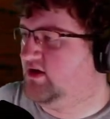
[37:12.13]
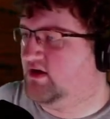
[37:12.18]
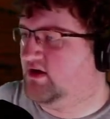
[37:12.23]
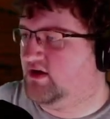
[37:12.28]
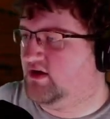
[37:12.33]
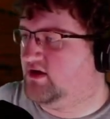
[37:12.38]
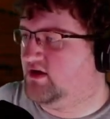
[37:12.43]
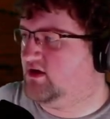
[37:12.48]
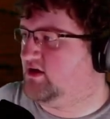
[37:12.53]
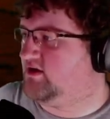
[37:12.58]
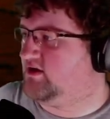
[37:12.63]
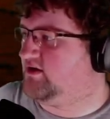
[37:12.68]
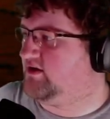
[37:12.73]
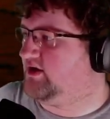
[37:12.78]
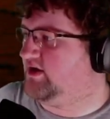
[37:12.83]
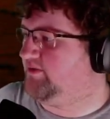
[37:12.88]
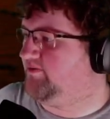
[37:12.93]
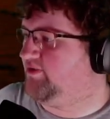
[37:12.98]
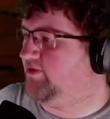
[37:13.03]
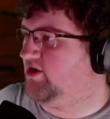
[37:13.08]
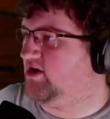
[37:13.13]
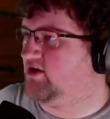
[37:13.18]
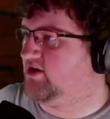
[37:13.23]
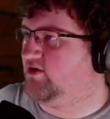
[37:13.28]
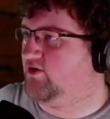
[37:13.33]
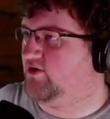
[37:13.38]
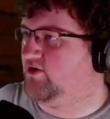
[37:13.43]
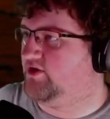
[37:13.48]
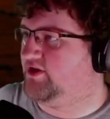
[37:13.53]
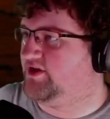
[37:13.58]
Alright,
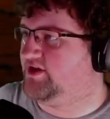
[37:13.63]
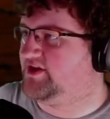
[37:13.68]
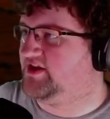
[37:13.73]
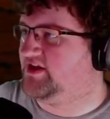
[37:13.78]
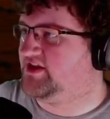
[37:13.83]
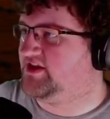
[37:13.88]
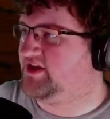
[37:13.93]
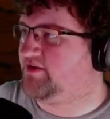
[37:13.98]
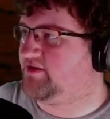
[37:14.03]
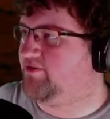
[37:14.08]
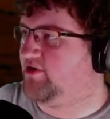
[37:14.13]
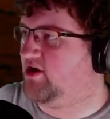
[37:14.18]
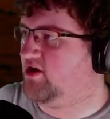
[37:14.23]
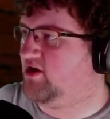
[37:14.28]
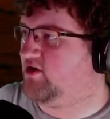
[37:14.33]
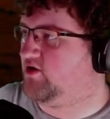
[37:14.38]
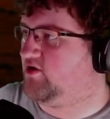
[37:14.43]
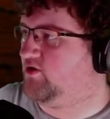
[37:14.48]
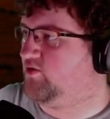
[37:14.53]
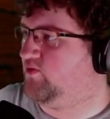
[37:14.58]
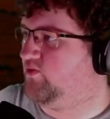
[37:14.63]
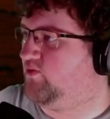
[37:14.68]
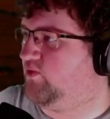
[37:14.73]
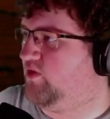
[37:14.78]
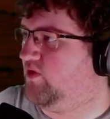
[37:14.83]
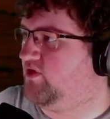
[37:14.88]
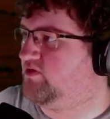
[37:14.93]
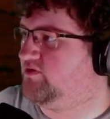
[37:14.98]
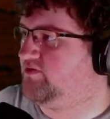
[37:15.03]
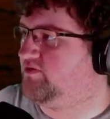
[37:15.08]
Pronghorn. The sadistic pronghorn.
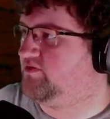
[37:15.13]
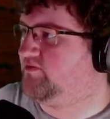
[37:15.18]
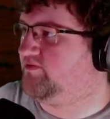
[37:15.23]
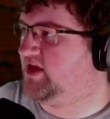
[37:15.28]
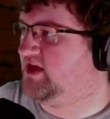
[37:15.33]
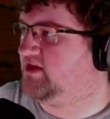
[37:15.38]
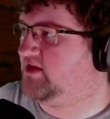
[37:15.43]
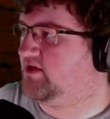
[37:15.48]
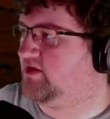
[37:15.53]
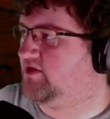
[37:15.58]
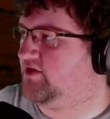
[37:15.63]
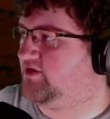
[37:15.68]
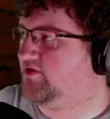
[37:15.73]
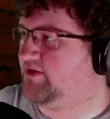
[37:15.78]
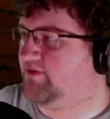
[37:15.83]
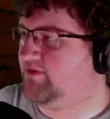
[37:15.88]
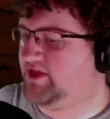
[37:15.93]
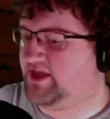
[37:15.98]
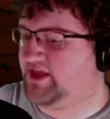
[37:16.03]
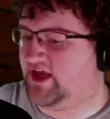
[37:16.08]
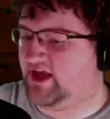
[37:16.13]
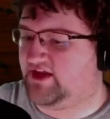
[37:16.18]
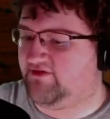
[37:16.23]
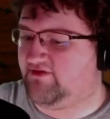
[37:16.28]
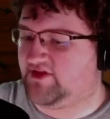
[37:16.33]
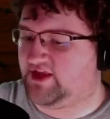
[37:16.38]
Woe be to those that meet the end of its